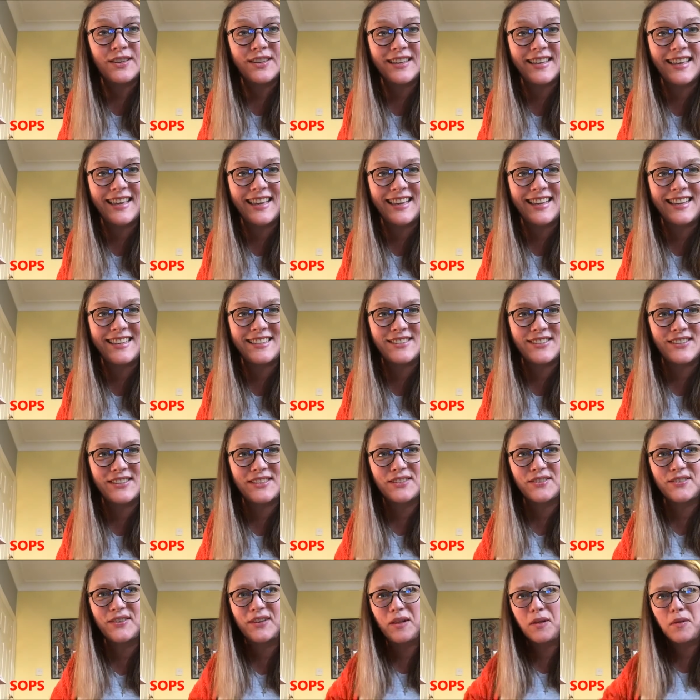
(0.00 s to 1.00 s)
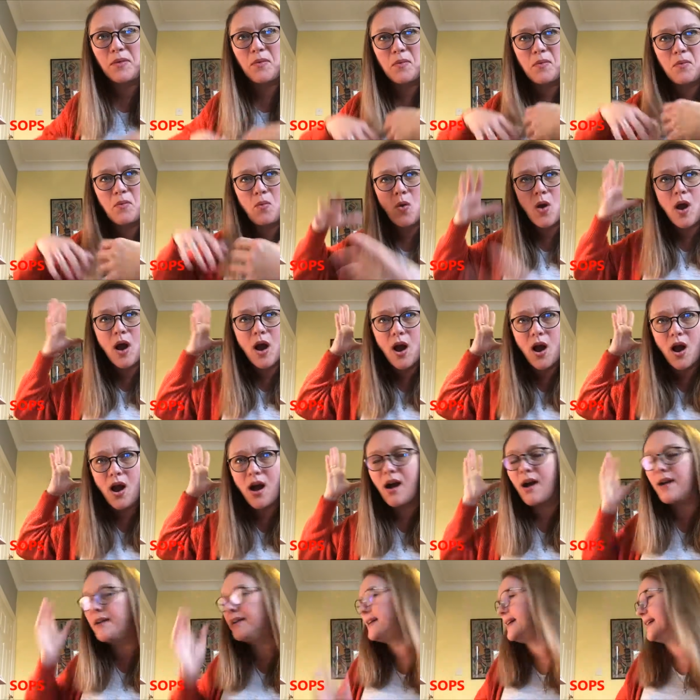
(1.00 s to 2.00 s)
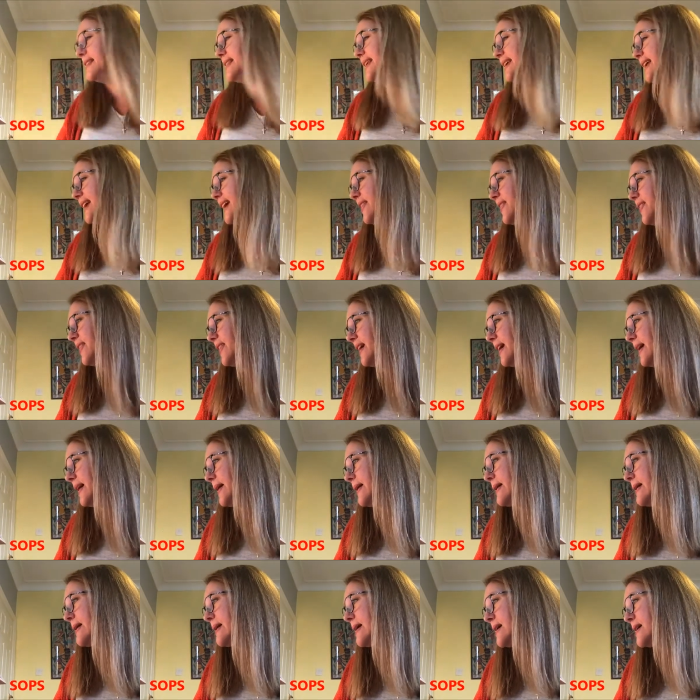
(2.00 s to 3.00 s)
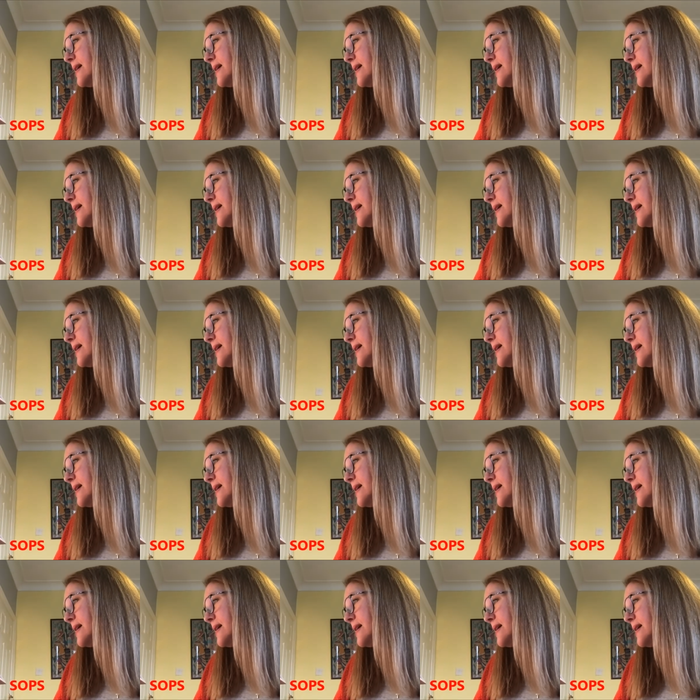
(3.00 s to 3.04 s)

Okay, so it's a real whoa at the end there.